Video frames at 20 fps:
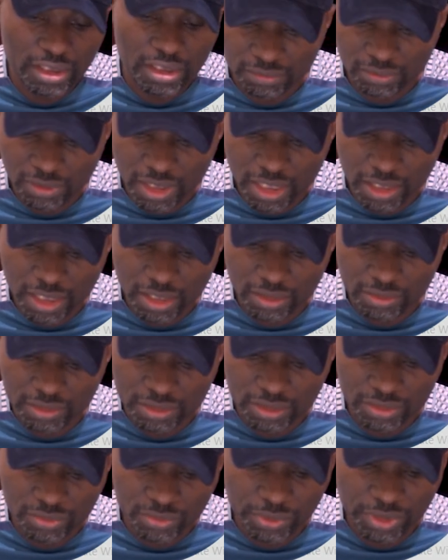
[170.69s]
So I call
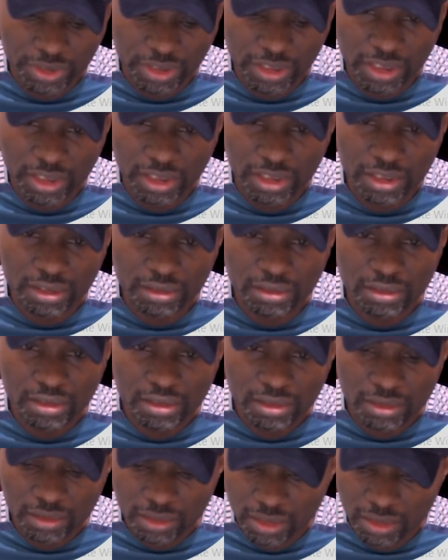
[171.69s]
this a drilling
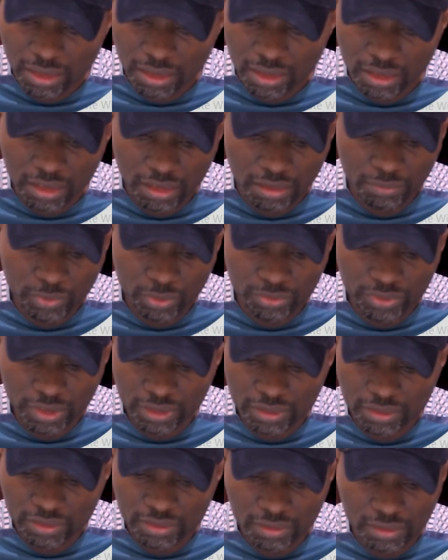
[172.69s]

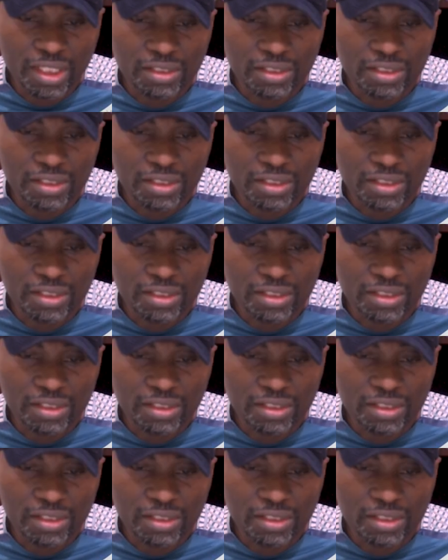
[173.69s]
project.